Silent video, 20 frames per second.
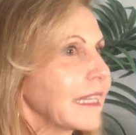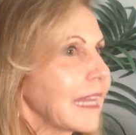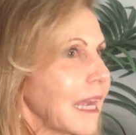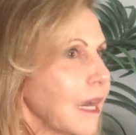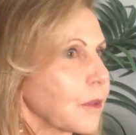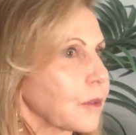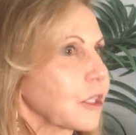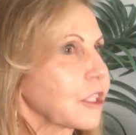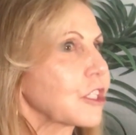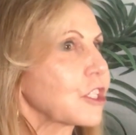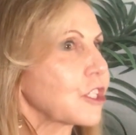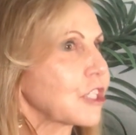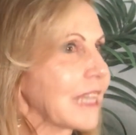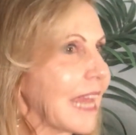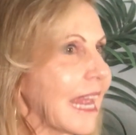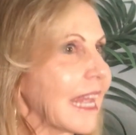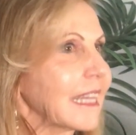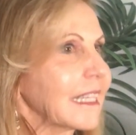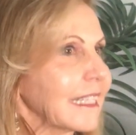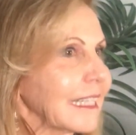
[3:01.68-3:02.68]
now are
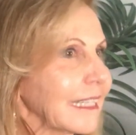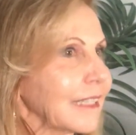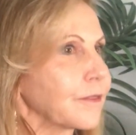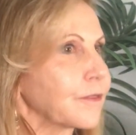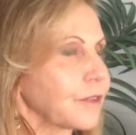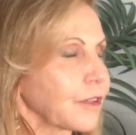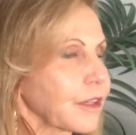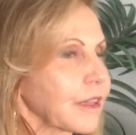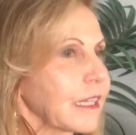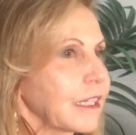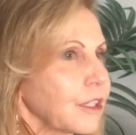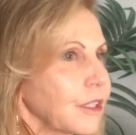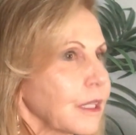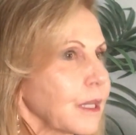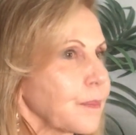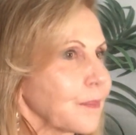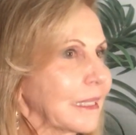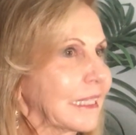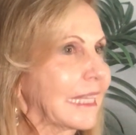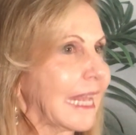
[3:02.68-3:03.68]
standing for their
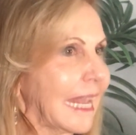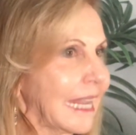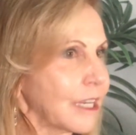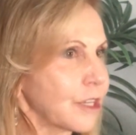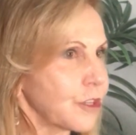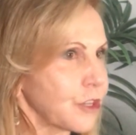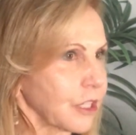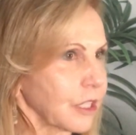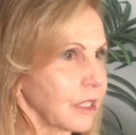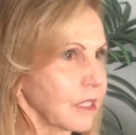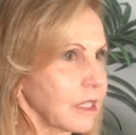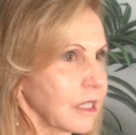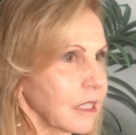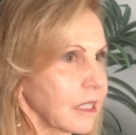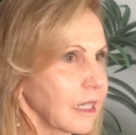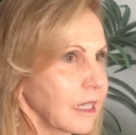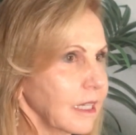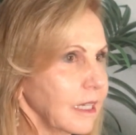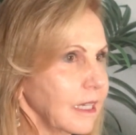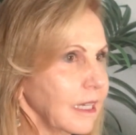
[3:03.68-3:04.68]
limitations.
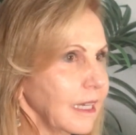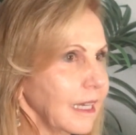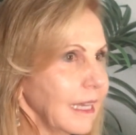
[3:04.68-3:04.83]
And